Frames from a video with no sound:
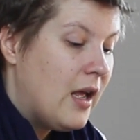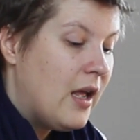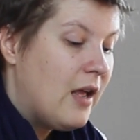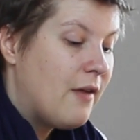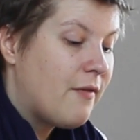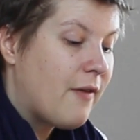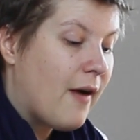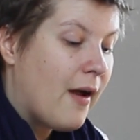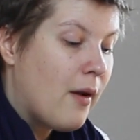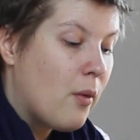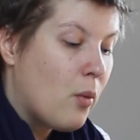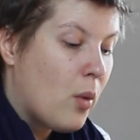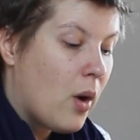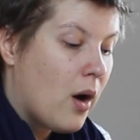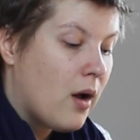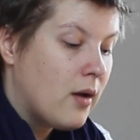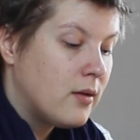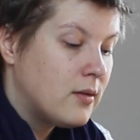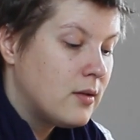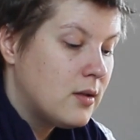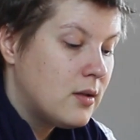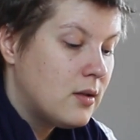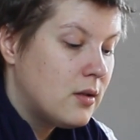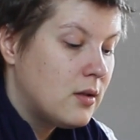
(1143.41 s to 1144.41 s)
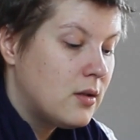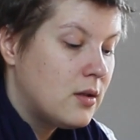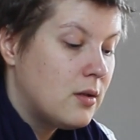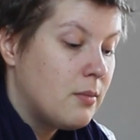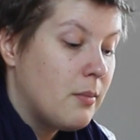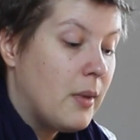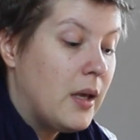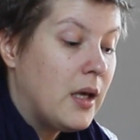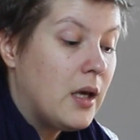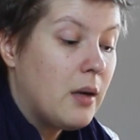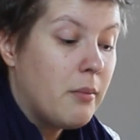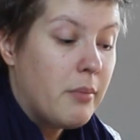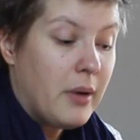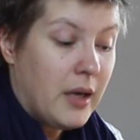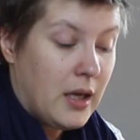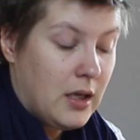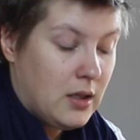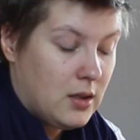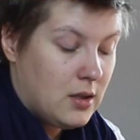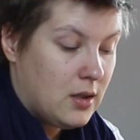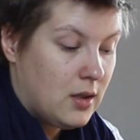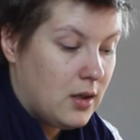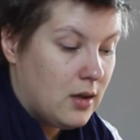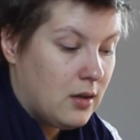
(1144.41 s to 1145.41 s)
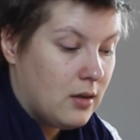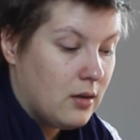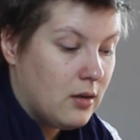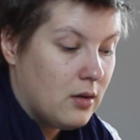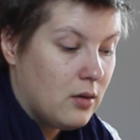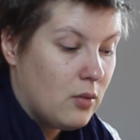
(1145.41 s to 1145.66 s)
if I want to make a painting